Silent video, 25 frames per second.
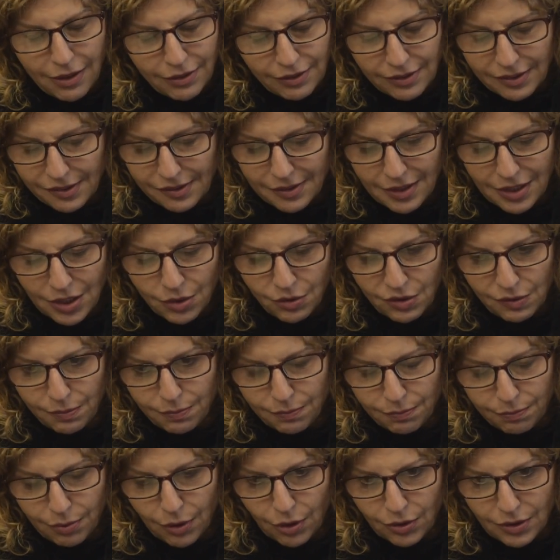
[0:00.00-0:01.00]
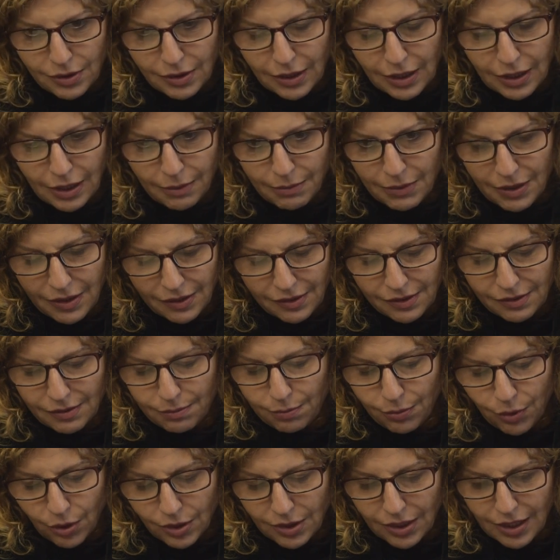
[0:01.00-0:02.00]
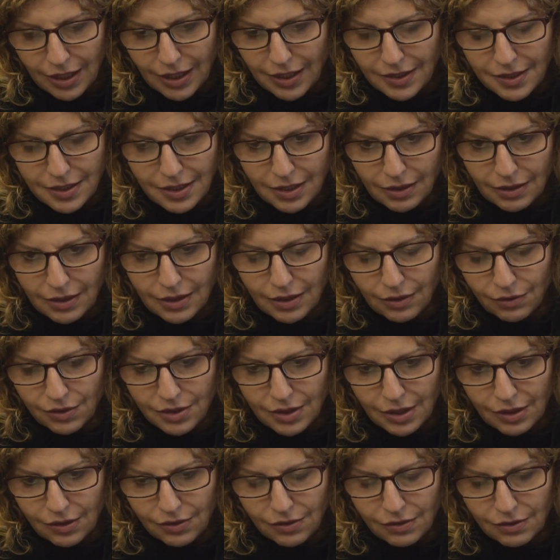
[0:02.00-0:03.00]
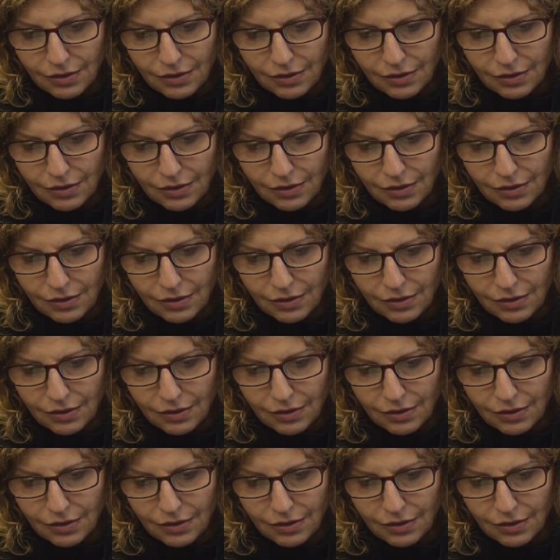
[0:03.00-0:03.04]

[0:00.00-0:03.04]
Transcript: I was listening to his podcast, and